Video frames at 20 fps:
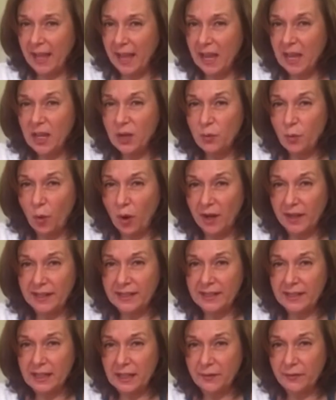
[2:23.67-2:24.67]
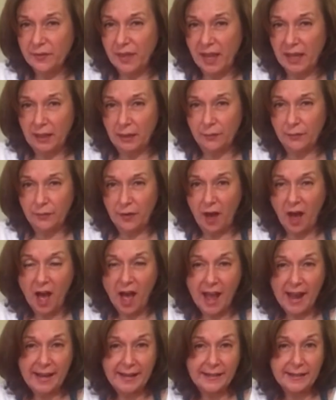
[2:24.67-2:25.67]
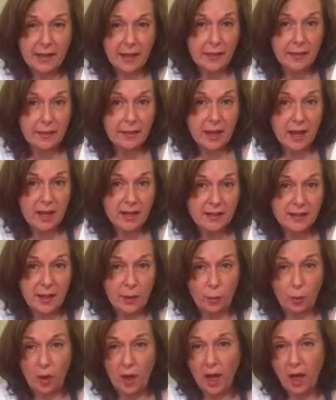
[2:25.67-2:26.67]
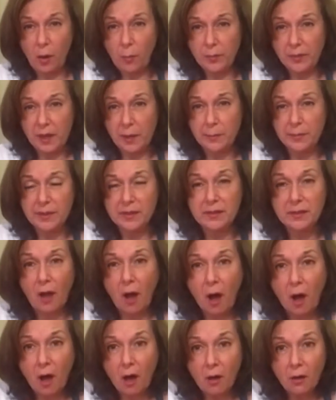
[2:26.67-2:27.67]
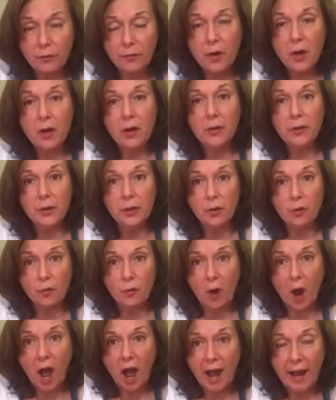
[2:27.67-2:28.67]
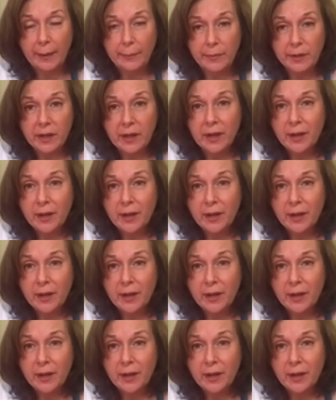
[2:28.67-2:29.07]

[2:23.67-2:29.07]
they want to see if they can find things that will help them solve the crime.